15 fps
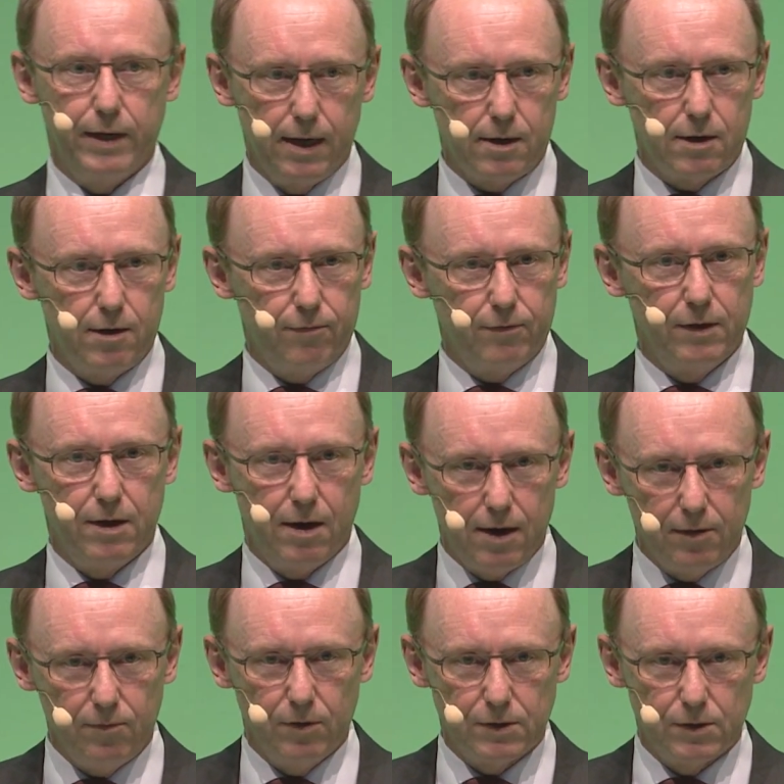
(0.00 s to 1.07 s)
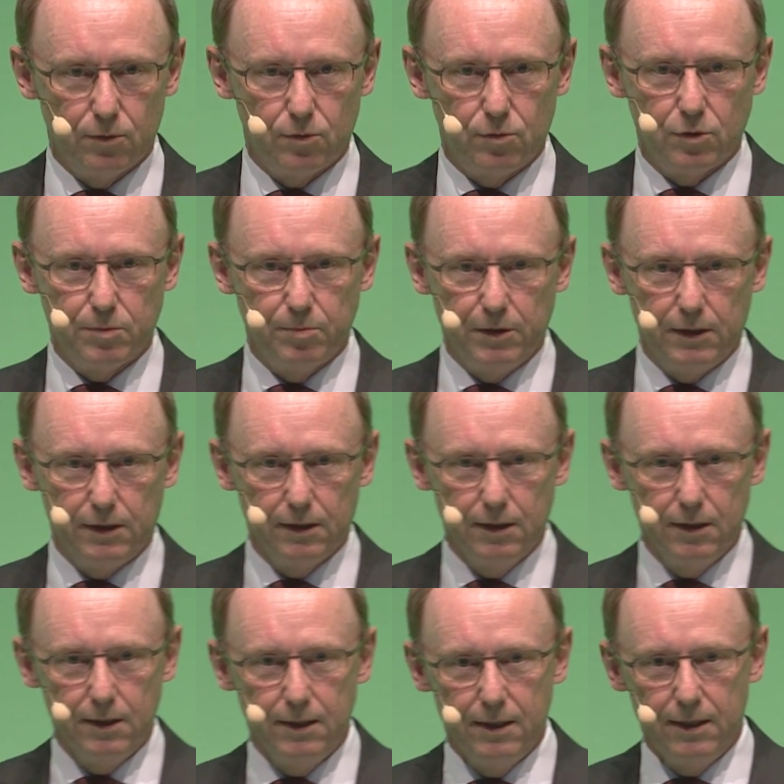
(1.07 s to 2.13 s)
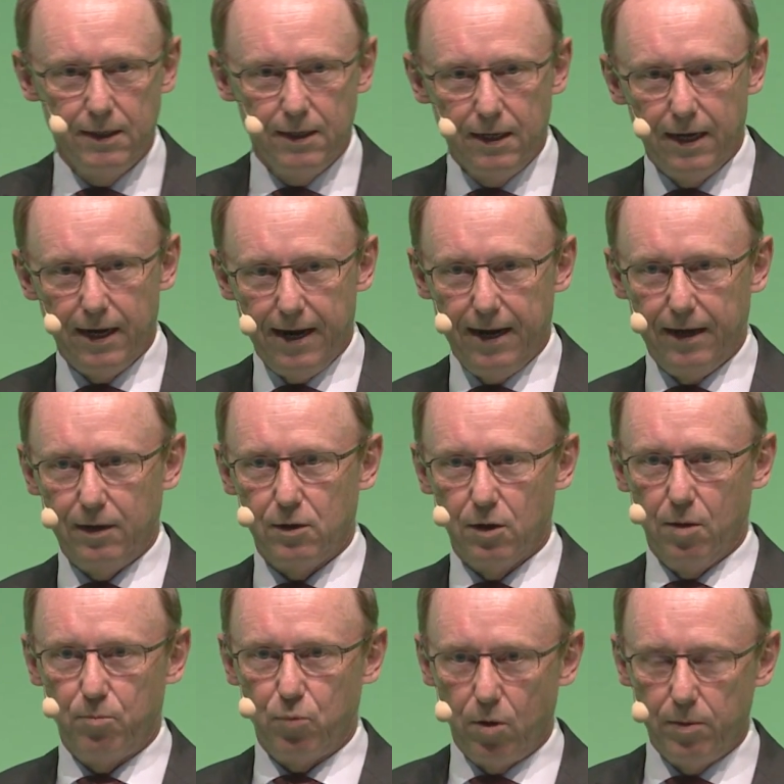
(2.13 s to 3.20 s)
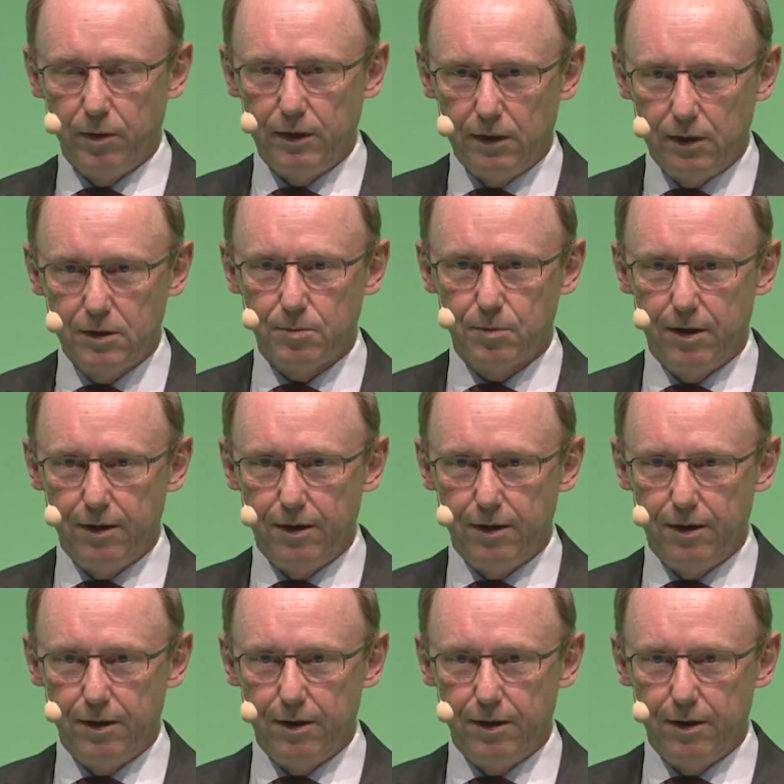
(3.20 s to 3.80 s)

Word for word: aircraft and hardware, so to speak. And uh, probably this will